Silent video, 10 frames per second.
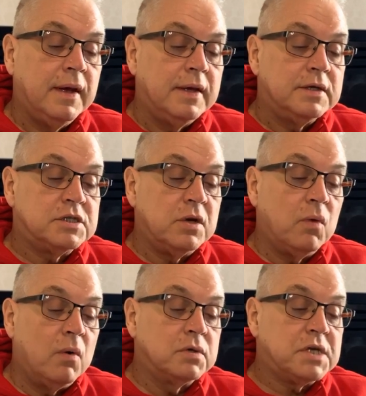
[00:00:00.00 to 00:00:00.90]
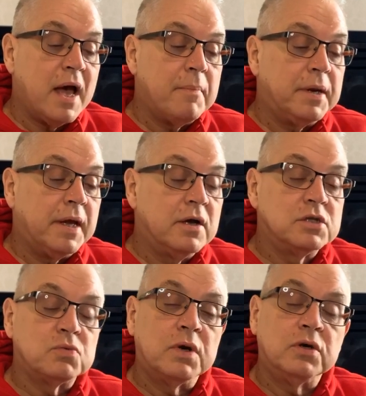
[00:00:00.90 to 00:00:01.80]
You see, what was happening
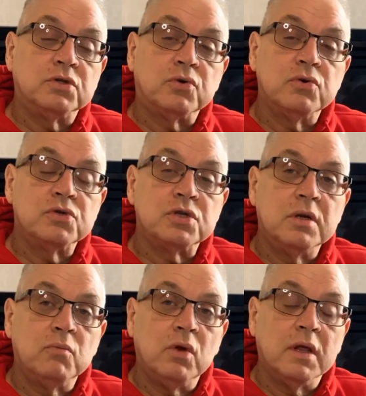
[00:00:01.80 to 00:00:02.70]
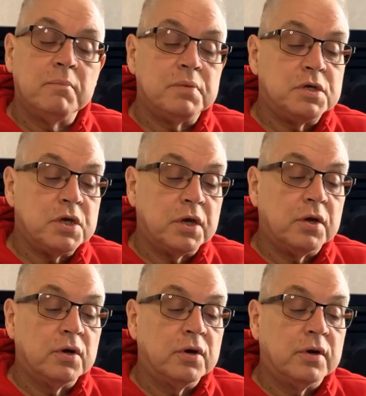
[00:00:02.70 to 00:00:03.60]
elsewhere in Jerusalem? Well, in
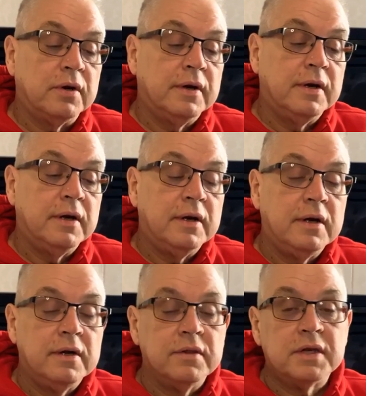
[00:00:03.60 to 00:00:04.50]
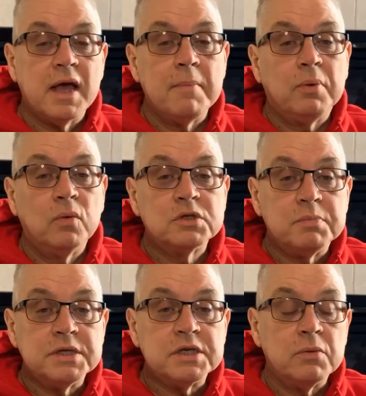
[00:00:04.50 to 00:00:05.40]
particular, the temple was
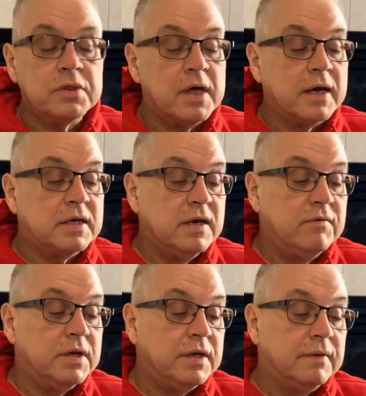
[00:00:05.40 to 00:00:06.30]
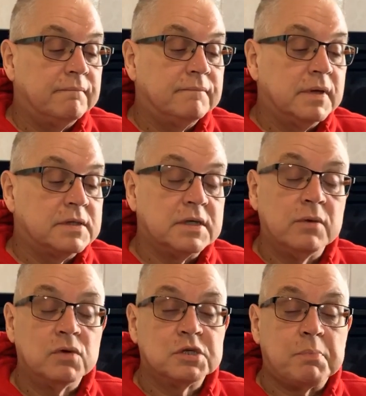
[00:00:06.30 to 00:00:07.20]
busy with activity. It
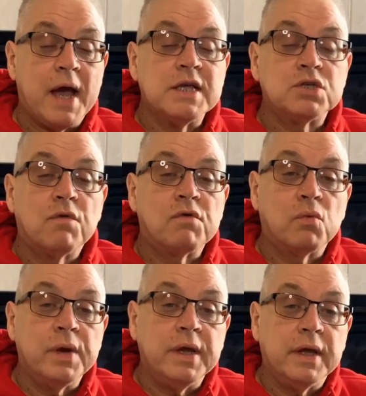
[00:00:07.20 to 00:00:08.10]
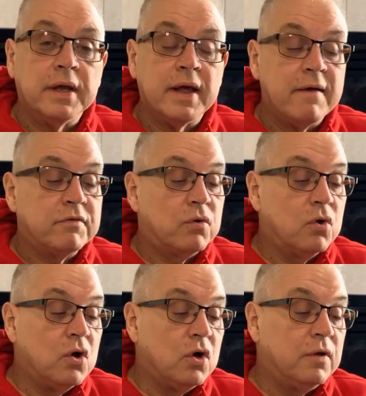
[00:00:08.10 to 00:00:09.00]
was Passover weekend, after
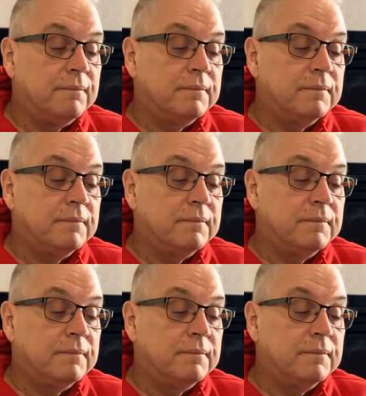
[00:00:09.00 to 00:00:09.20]
all.